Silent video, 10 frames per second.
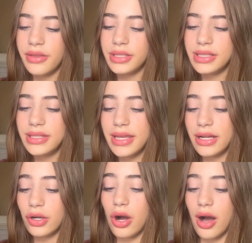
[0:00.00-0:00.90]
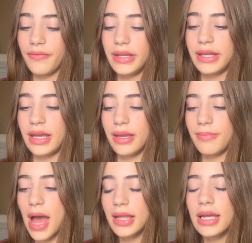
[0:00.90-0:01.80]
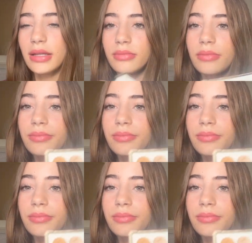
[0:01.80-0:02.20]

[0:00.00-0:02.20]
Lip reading: This is the Coffee Kitten palette.